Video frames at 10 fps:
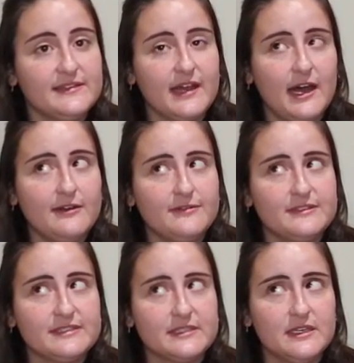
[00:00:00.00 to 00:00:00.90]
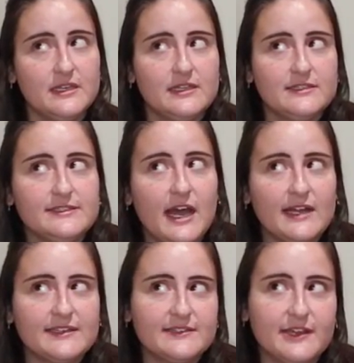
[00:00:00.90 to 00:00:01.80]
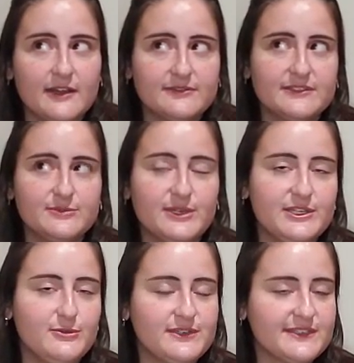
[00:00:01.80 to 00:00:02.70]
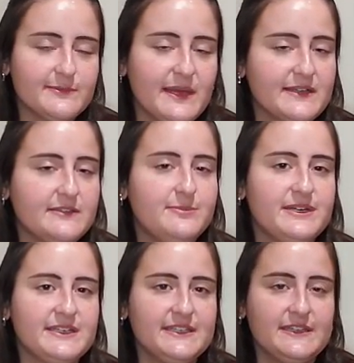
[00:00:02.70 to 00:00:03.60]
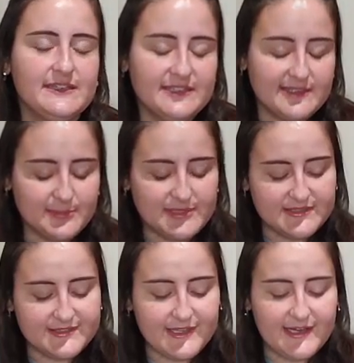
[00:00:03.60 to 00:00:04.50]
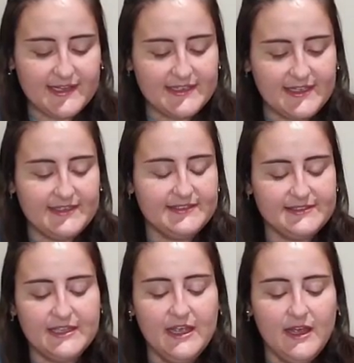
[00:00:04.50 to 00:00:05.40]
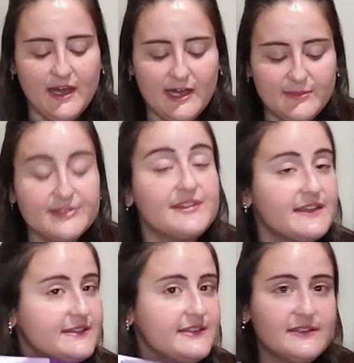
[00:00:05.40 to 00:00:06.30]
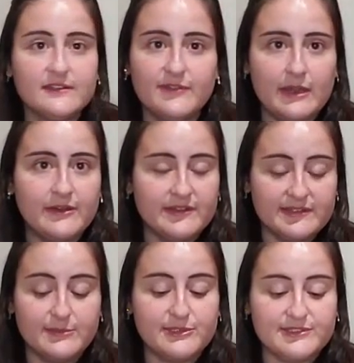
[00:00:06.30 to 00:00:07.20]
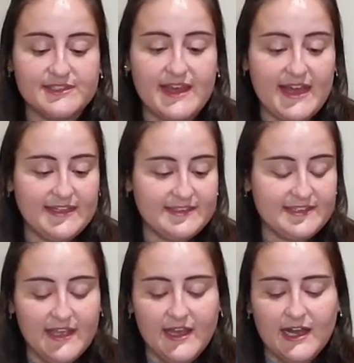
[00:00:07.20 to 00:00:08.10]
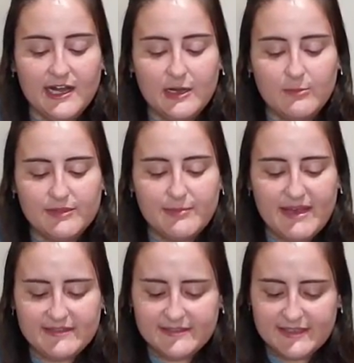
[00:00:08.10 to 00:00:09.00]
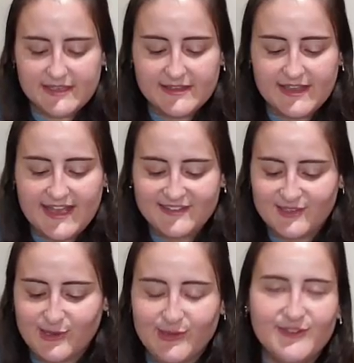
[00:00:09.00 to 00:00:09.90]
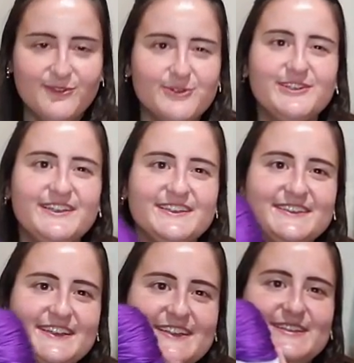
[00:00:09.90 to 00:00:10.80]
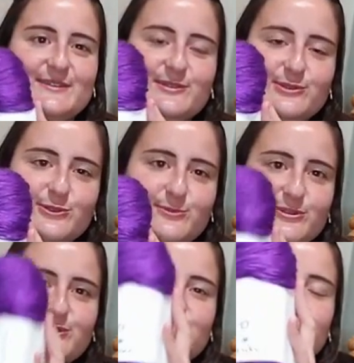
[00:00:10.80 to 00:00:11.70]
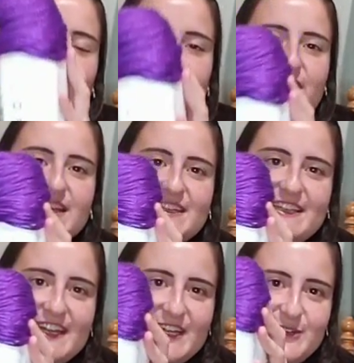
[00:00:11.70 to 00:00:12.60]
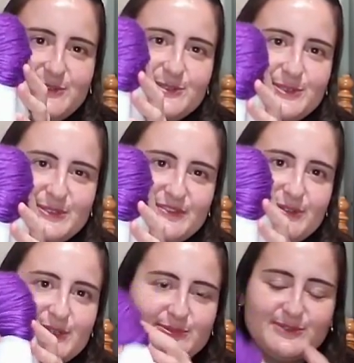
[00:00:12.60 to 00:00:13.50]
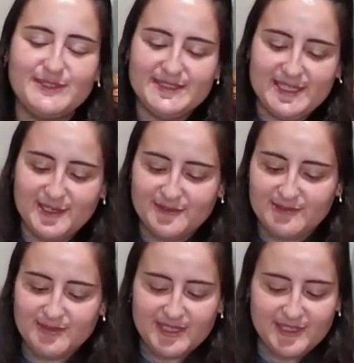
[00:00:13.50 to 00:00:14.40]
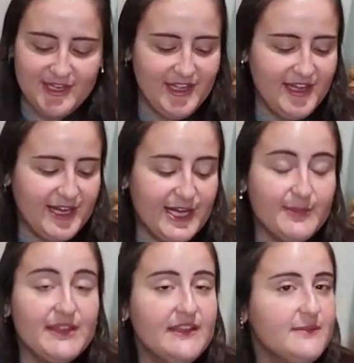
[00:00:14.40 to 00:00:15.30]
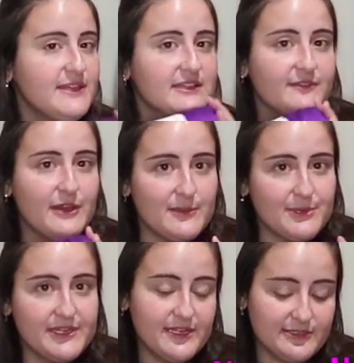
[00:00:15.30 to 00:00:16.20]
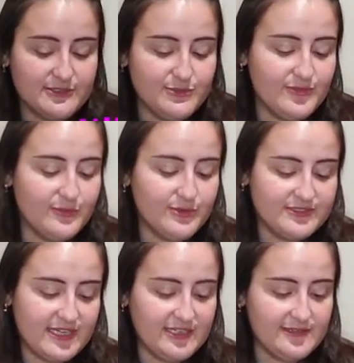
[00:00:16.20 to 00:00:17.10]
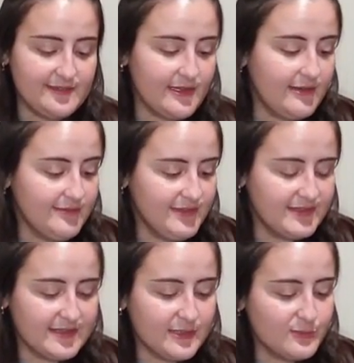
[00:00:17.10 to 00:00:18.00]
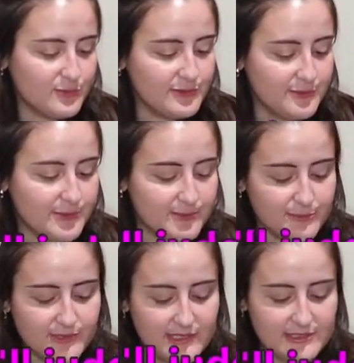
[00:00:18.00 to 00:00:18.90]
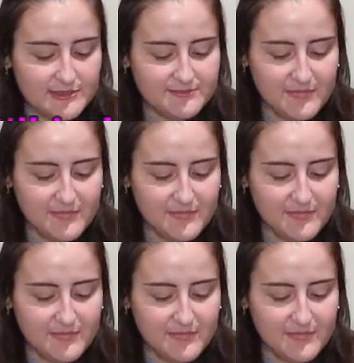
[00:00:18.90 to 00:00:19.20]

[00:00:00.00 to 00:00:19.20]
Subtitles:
soft, not as soft as what you would expect, but it splits a lot, I guess. So this is very similar to that. The best thing I think it has going for it is that it's super, super shiny. I don't know if you can really tell from there. I mean, it's a very pretty color too, of course. I love this like royal purple color.